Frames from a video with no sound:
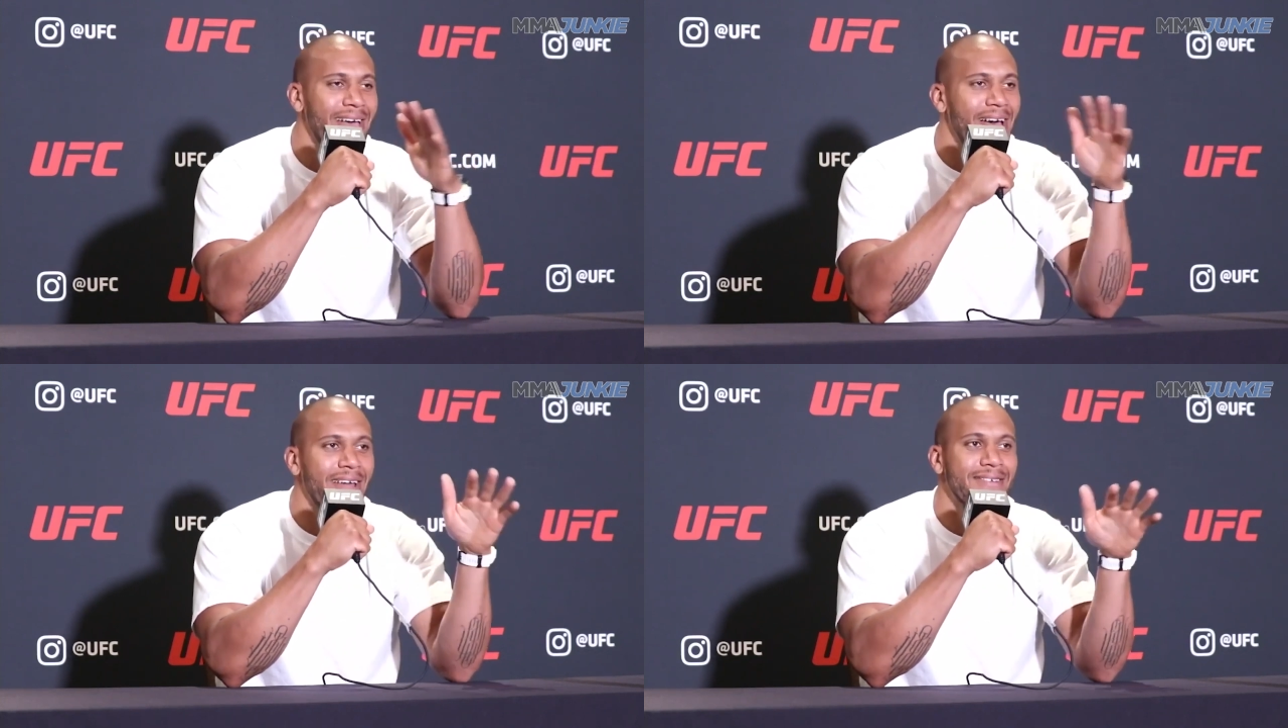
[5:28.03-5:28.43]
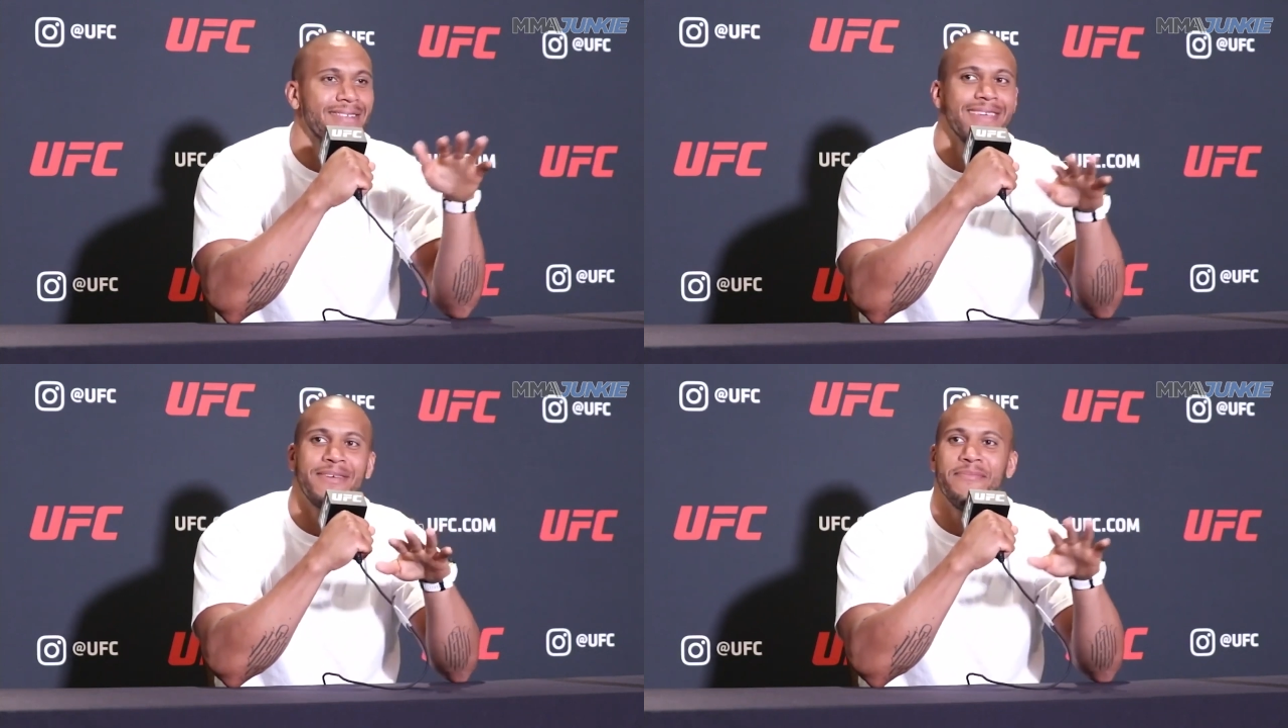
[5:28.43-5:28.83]
I don't
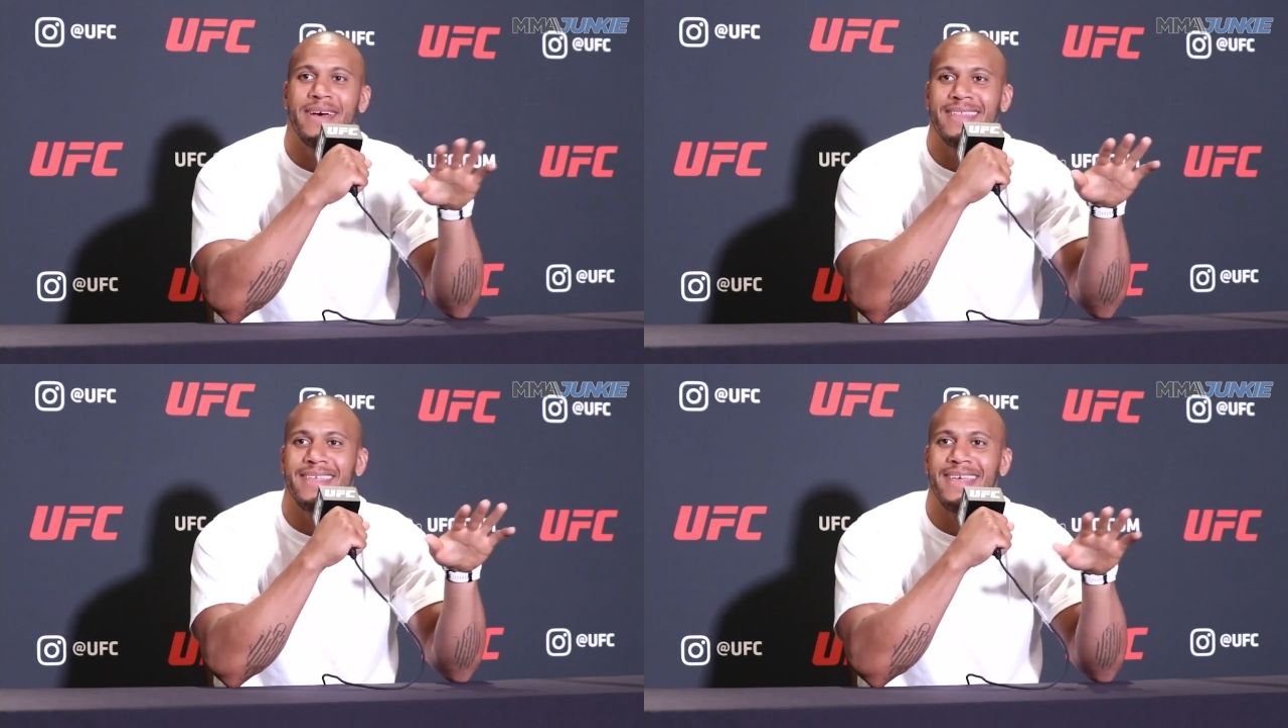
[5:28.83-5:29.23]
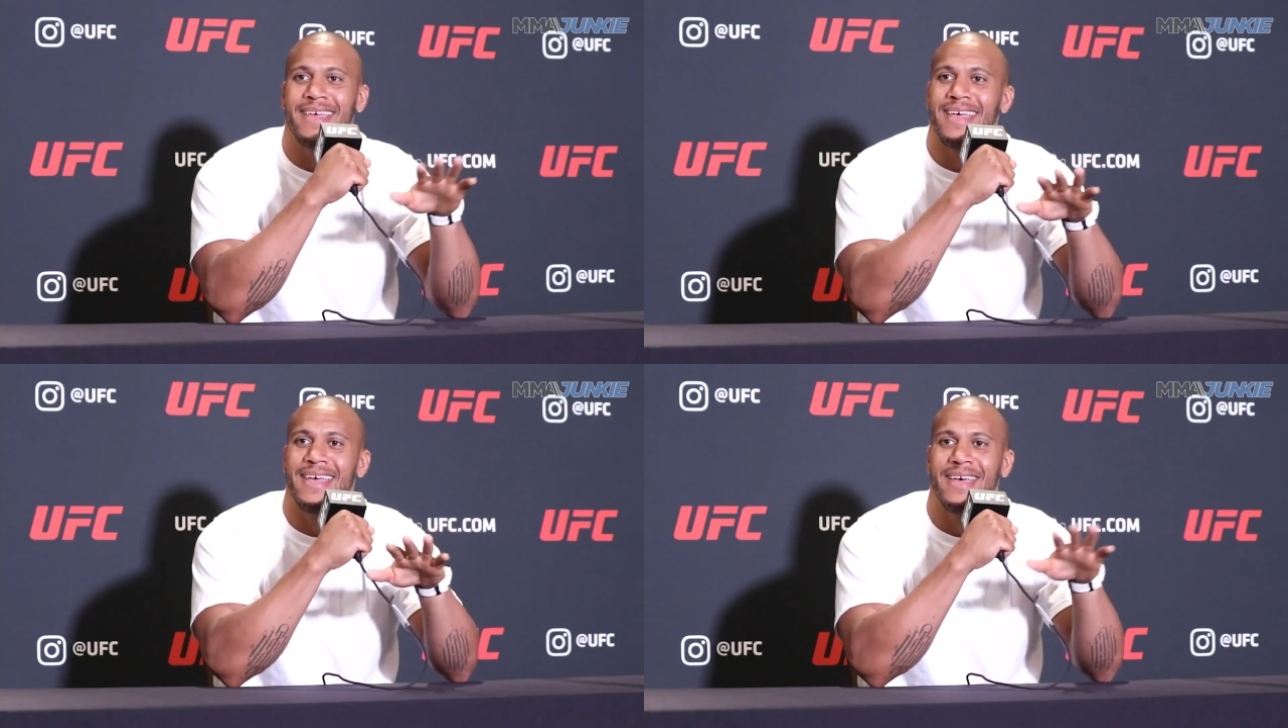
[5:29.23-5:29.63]
think about
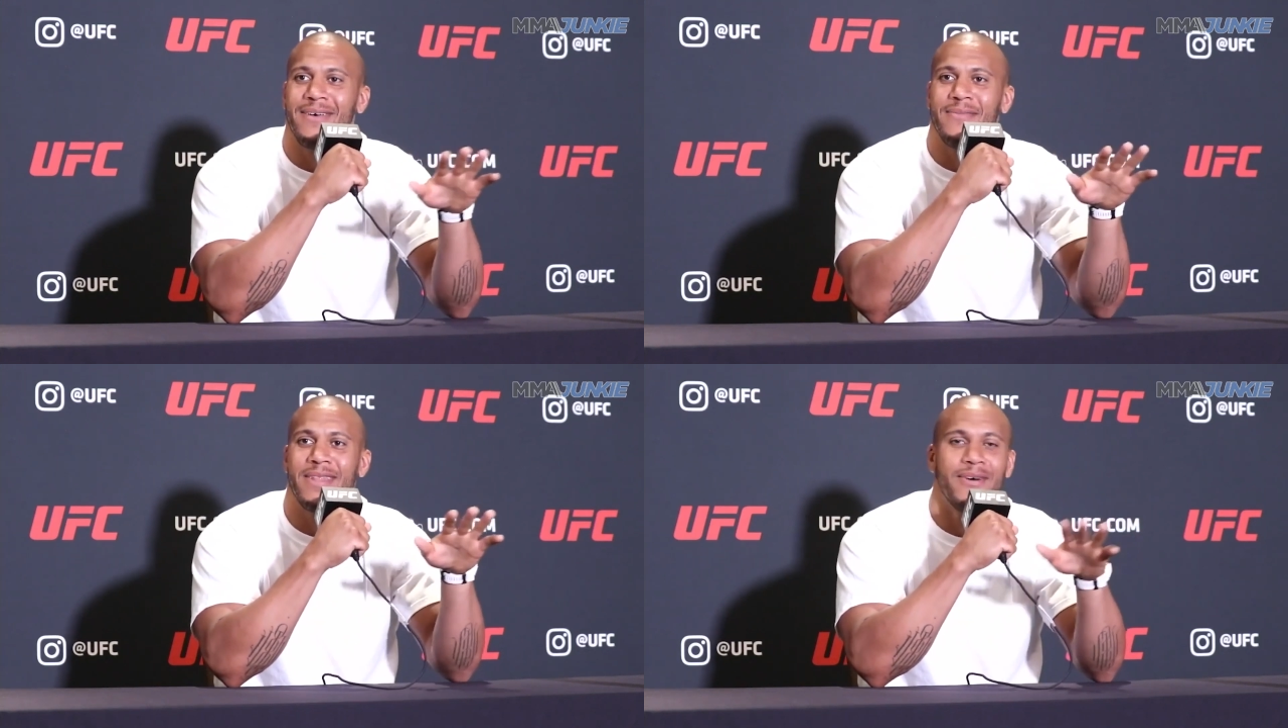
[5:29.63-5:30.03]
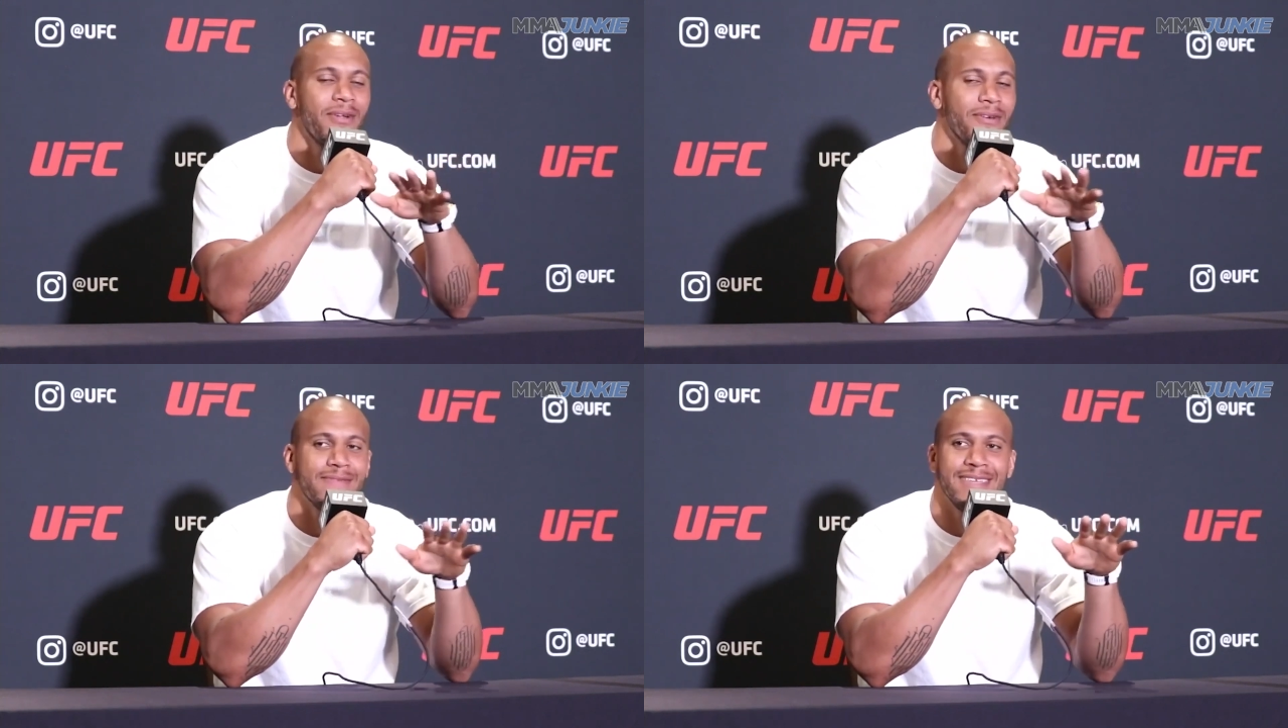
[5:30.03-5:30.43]
uh, about all
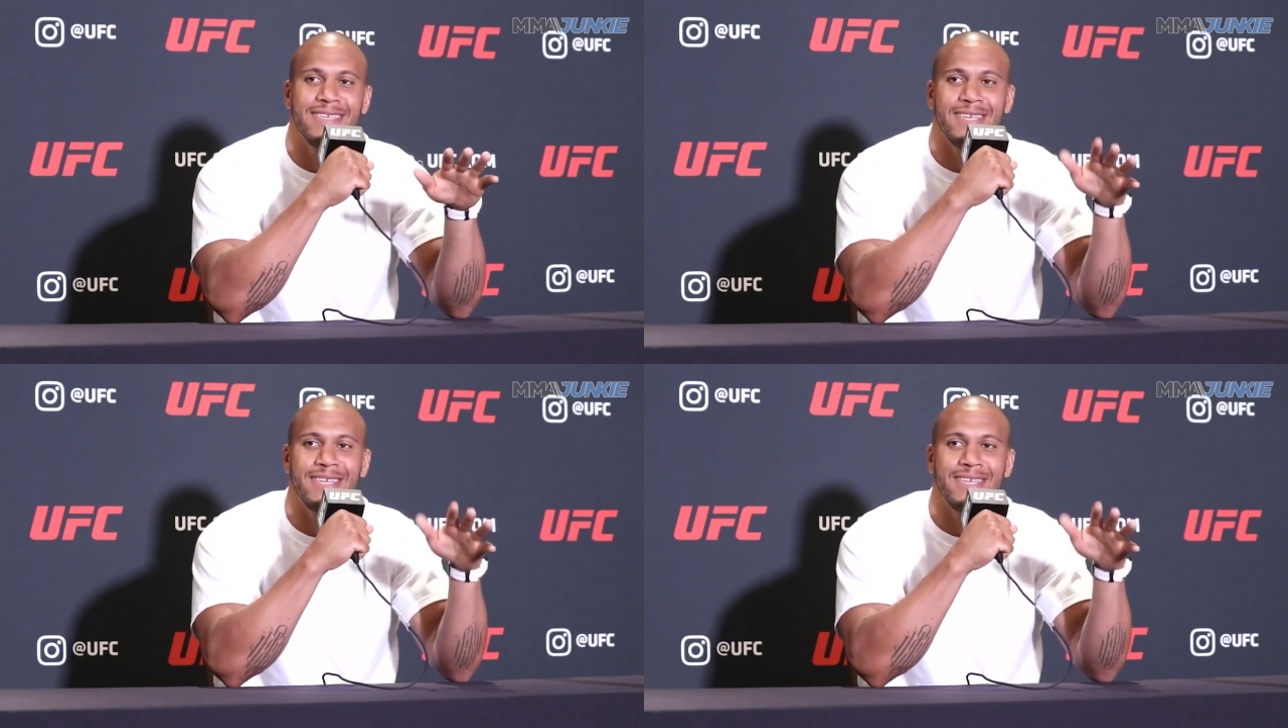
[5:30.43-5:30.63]
of this.